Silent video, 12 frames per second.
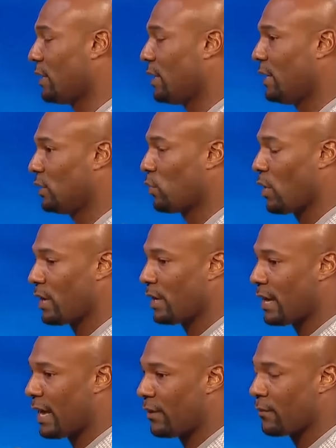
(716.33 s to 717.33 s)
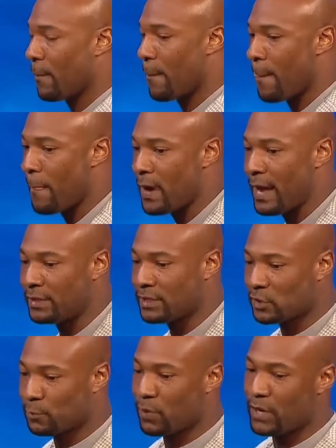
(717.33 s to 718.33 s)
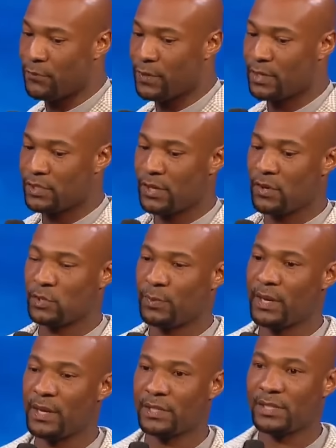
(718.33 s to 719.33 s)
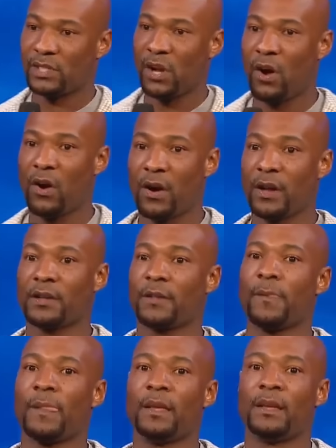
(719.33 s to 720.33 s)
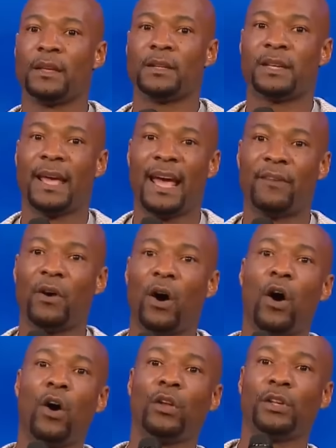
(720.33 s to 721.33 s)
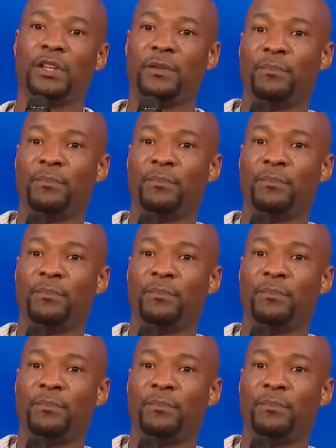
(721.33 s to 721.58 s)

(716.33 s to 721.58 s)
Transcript: He's working it out. And just pray for your church, because it's hard to have all of your